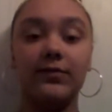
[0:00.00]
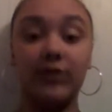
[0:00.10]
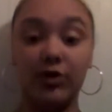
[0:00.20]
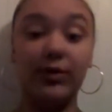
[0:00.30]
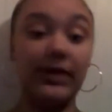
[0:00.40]

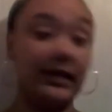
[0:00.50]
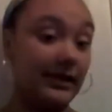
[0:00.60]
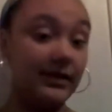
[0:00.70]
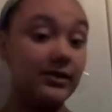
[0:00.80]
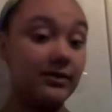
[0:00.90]
doing
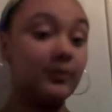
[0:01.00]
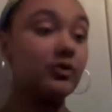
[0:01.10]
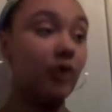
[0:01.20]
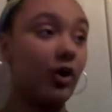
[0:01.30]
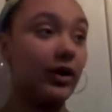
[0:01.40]
this,
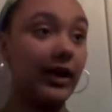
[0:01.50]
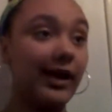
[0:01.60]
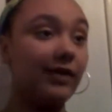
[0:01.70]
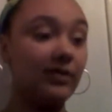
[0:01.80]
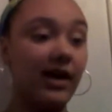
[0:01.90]
talking
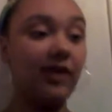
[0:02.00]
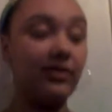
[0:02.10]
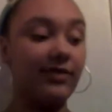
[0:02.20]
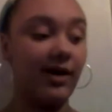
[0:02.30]
out loud of